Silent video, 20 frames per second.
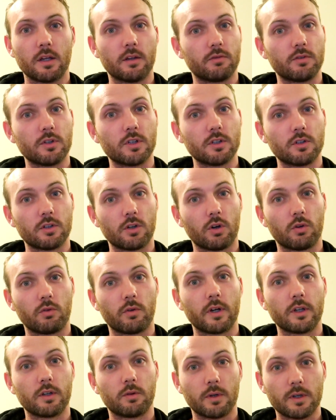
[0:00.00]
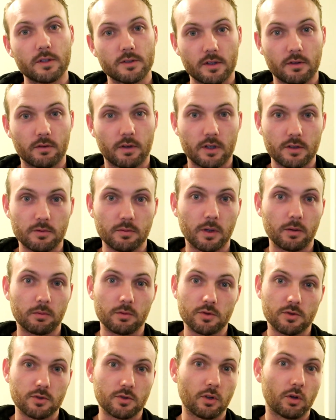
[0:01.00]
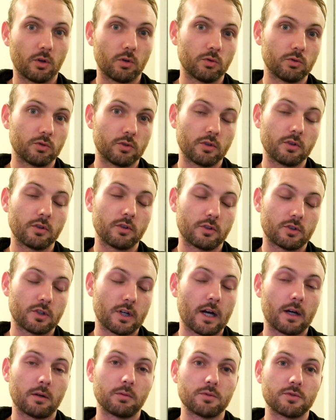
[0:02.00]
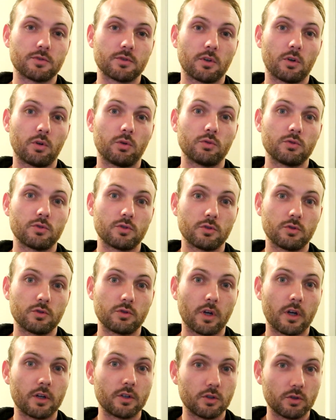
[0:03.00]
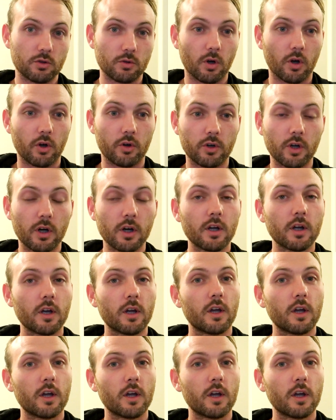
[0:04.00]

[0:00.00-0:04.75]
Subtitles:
If you didn't know already, Queensland Raceway was sold, the track was sold to a new owner,